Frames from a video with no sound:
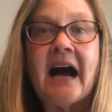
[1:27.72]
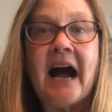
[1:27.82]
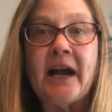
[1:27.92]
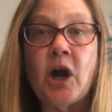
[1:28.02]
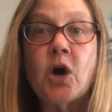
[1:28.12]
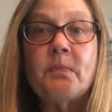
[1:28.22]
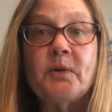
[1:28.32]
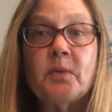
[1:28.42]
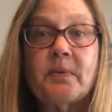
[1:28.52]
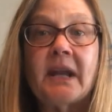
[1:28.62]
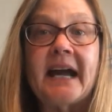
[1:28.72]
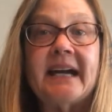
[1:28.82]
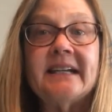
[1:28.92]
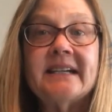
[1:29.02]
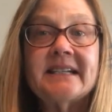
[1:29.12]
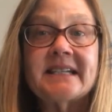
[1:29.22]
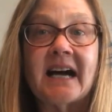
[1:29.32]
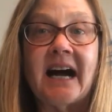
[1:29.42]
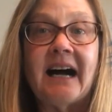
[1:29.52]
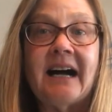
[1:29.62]
I hope you played
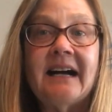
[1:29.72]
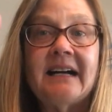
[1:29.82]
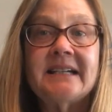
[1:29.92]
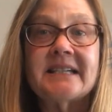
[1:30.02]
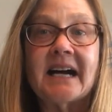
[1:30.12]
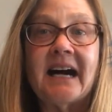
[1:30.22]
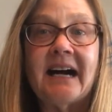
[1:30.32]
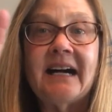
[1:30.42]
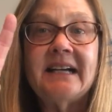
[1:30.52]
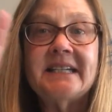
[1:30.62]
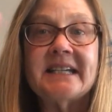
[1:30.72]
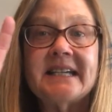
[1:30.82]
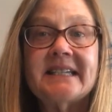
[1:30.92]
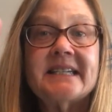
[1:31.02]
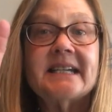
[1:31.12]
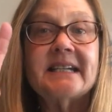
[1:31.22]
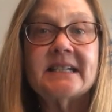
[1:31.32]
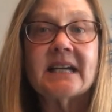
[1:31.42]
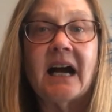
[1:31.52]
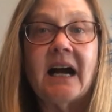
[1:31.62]
ta, ta, teet, teet,
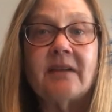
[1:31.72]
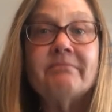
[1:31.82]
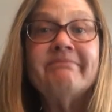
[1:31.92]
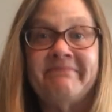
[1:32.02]
top.